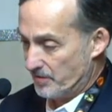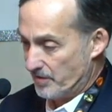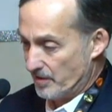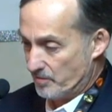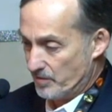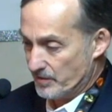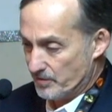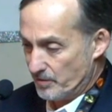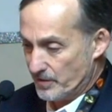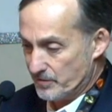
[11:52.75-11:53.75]
think
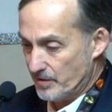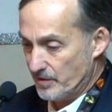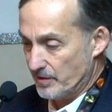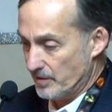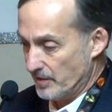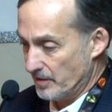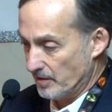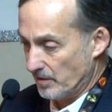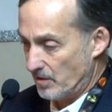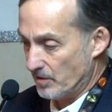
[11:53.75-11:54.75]
was good in
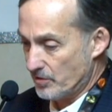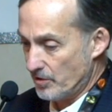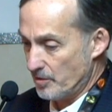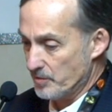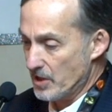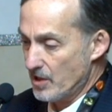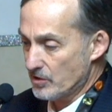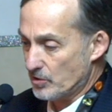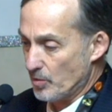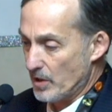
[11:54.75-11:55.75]
the long term.
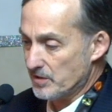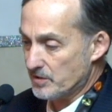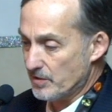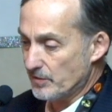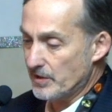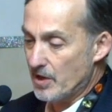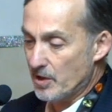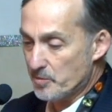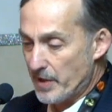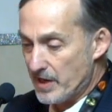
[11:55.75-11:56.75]
So relatively
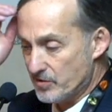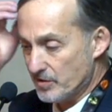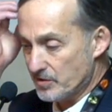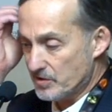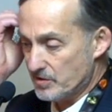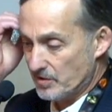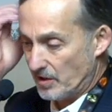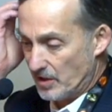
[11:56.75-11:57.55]
young patients,